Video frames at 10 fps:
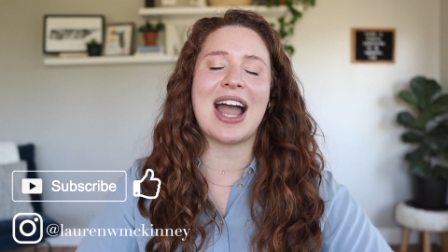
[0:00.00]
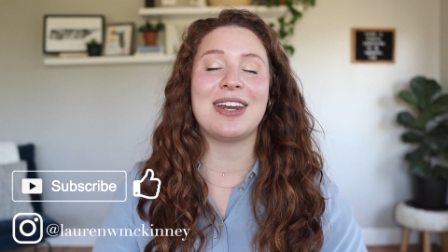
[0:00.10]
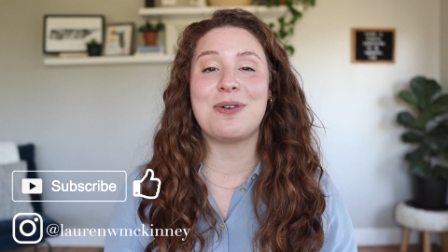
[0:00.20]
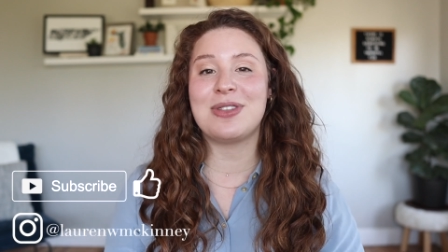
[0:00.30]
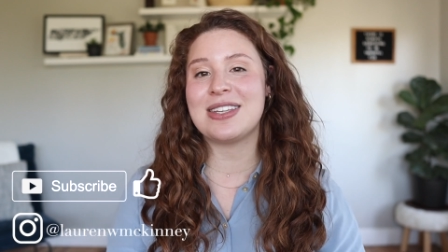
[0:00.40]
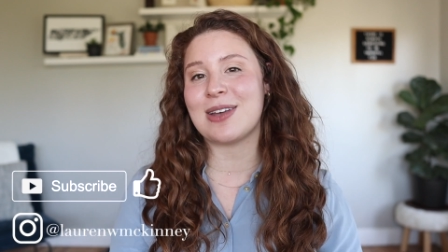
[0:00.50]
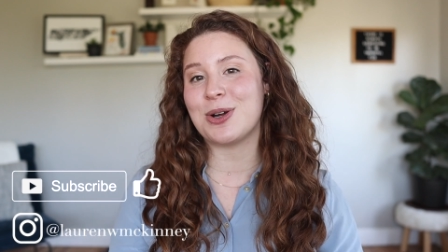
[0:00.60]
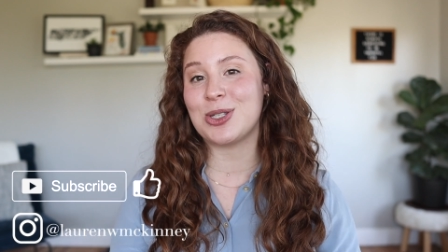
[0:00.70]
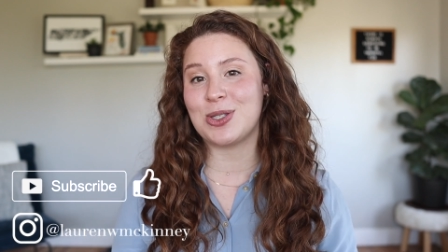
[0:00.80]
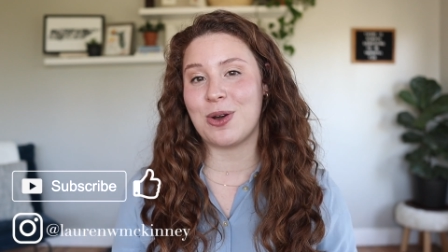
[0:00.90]
I know these
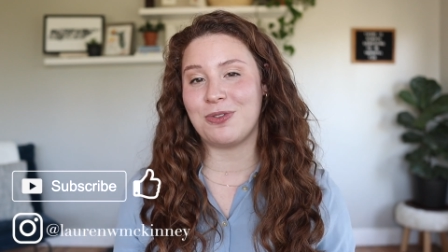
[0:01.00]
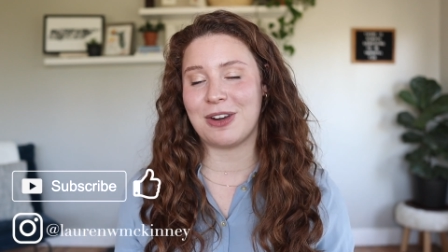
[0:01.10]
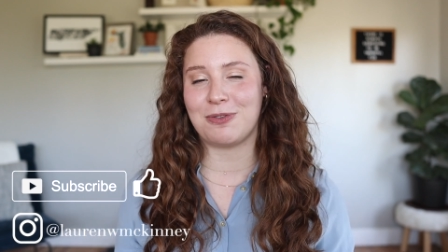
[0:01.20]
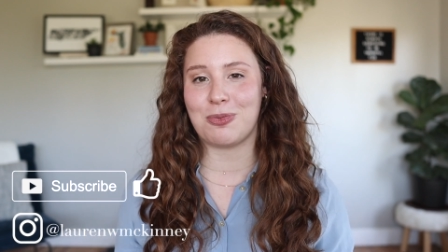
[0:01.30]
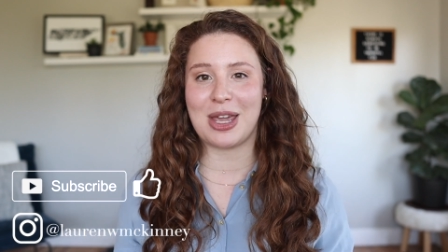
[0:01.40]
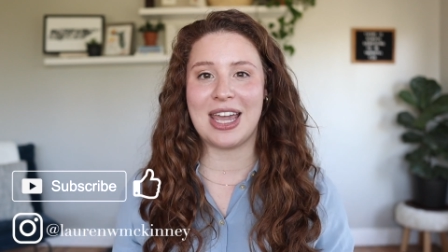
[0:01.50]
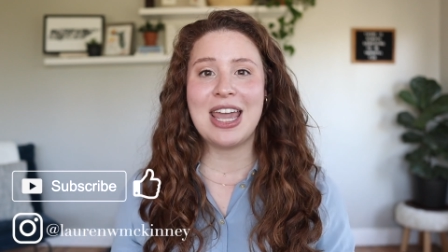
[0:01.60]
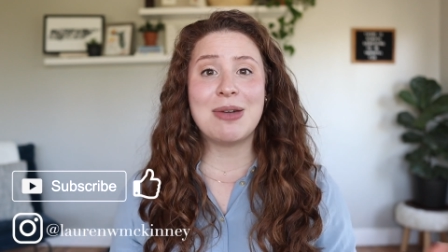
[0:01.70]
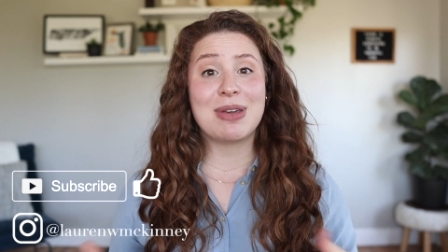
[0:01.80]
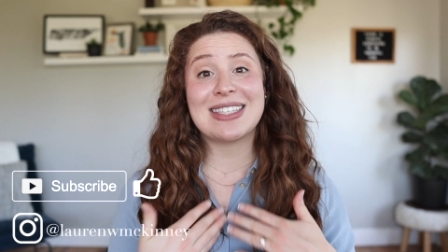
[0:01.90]
are so fun for me
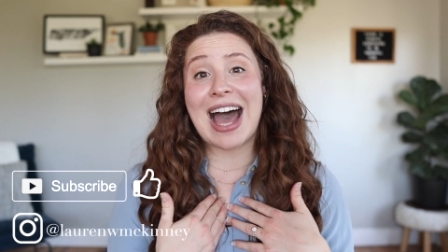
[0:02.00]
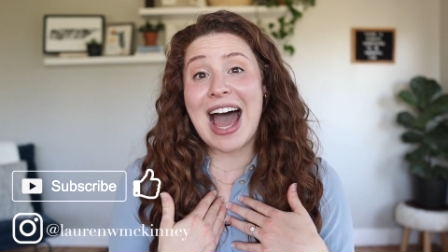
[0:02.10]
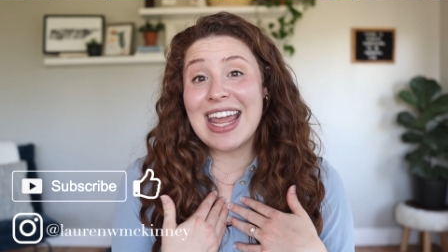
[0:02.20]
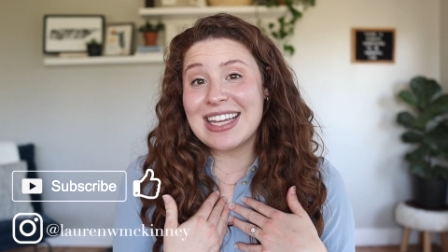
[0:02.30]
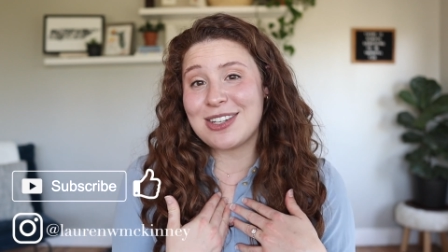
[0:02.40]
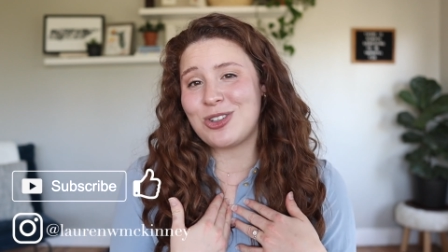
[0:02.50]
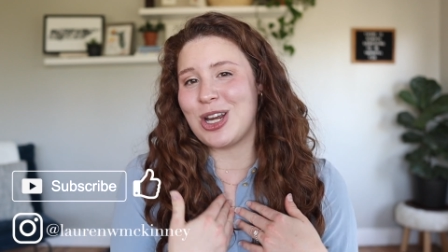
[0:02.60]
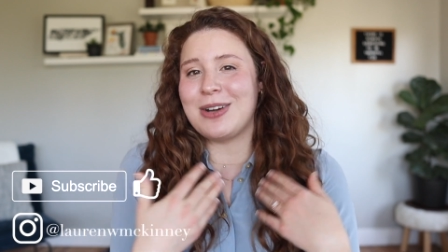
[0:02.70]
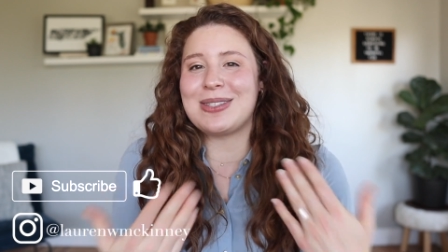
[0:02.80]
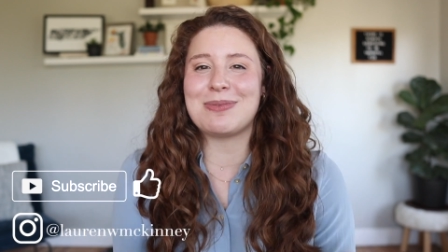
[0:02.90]
because I get to
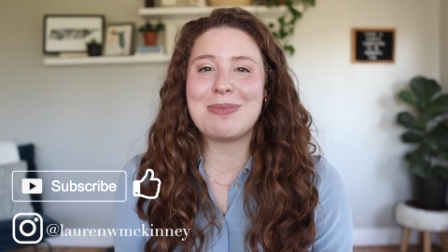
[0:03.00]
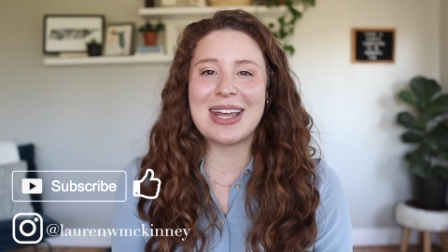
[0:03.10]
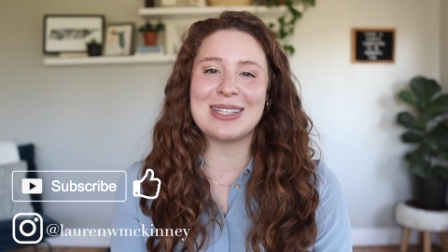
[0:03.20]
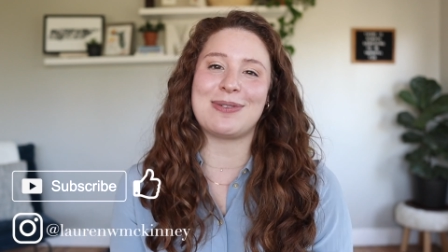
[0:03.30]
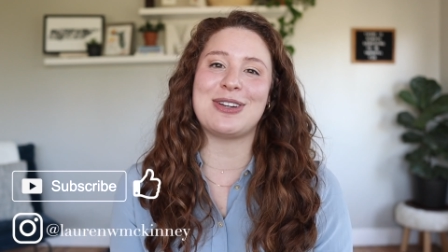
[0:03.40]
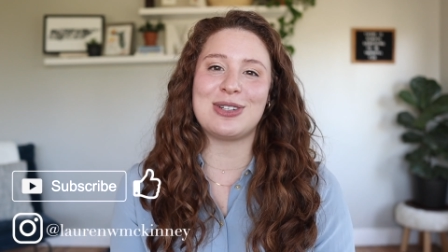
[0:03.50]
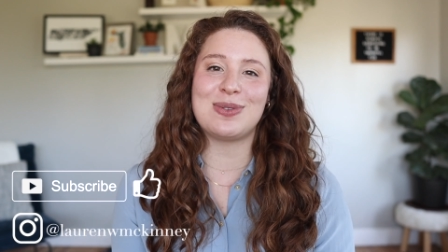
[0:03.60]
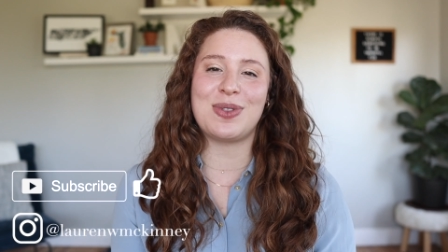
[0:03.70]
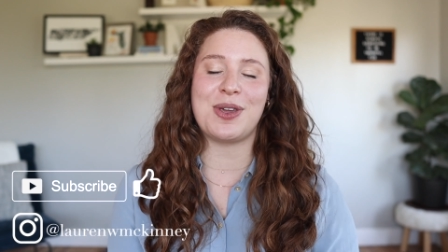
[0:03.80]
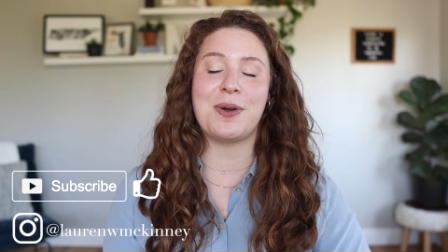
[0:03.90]
share some of my
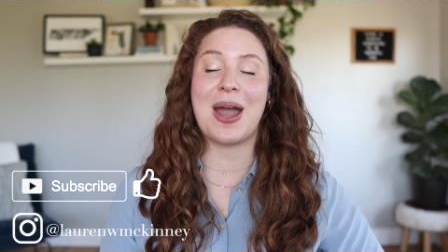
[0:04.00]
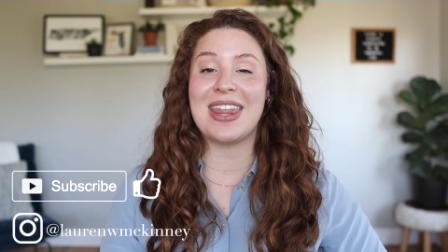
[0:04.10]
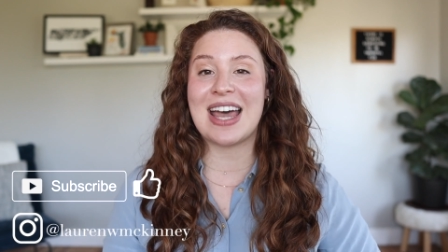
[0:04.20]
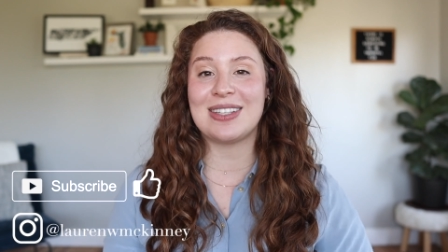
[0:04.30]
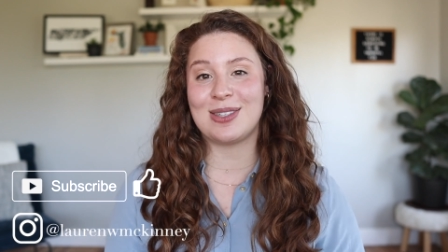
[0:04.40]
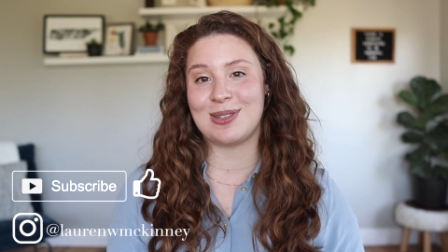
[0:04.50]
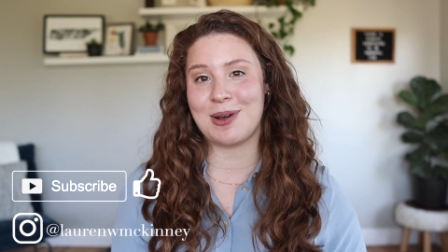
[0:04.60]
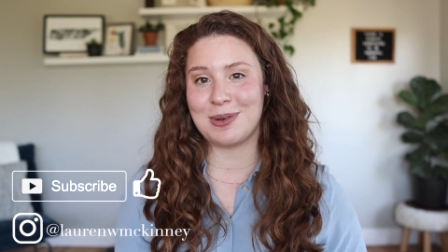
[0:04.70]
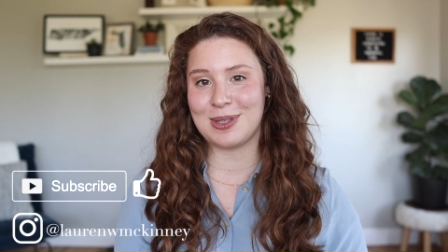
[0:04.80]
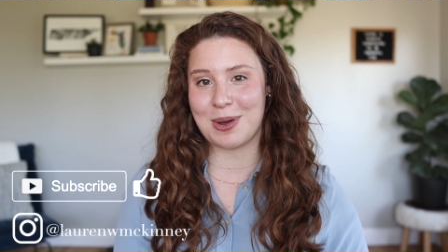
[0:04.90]
inspirations with you and that's
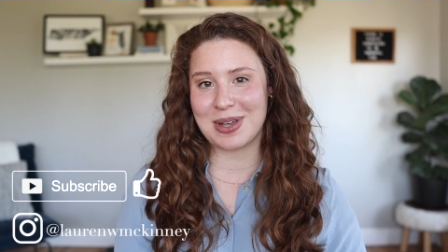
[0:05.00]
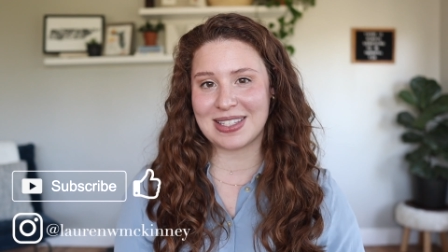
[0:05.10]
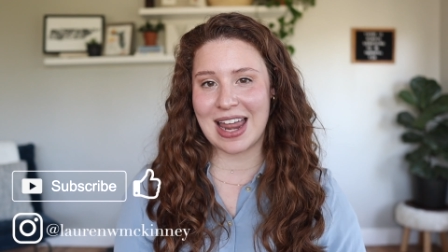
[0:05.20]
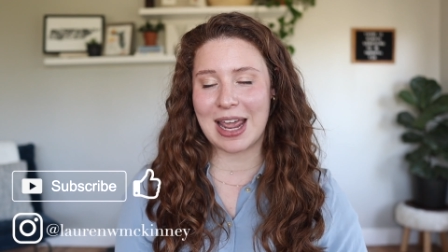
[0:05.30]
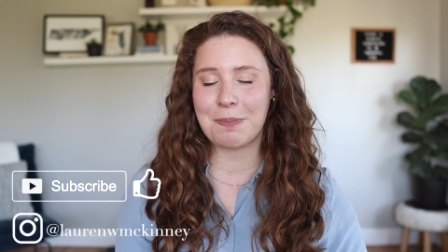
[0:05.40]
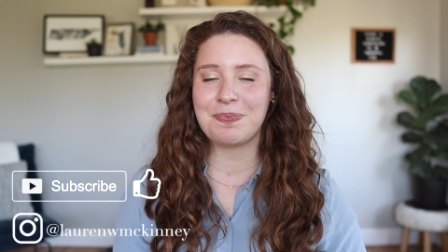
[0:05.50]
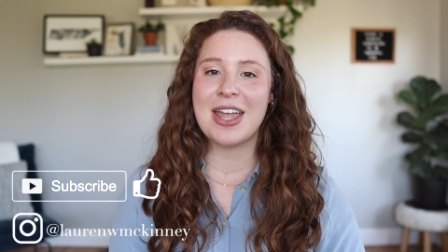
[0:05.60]
so, so exciting.